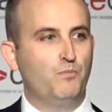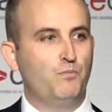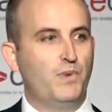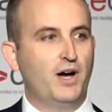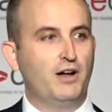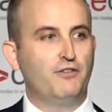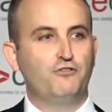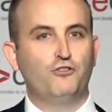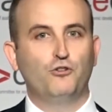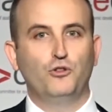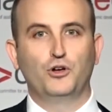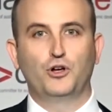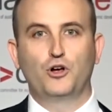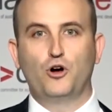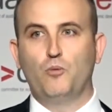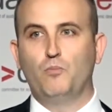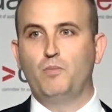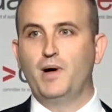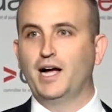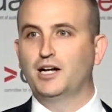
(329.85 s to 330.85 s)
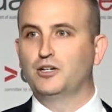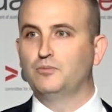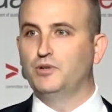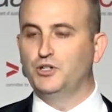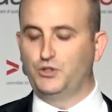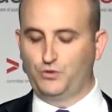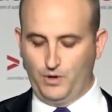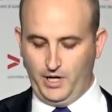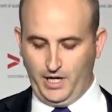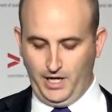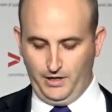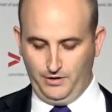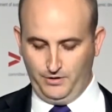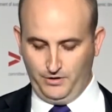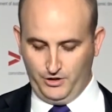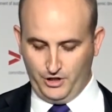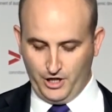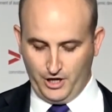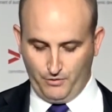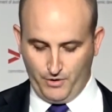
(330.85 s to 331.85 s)
but for the compact between
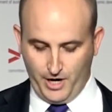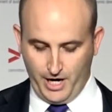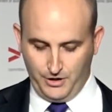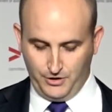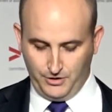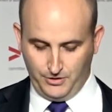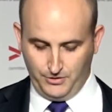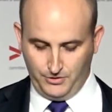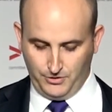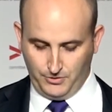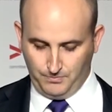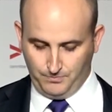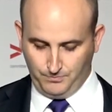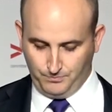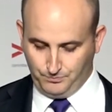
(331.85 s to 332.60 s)
generations.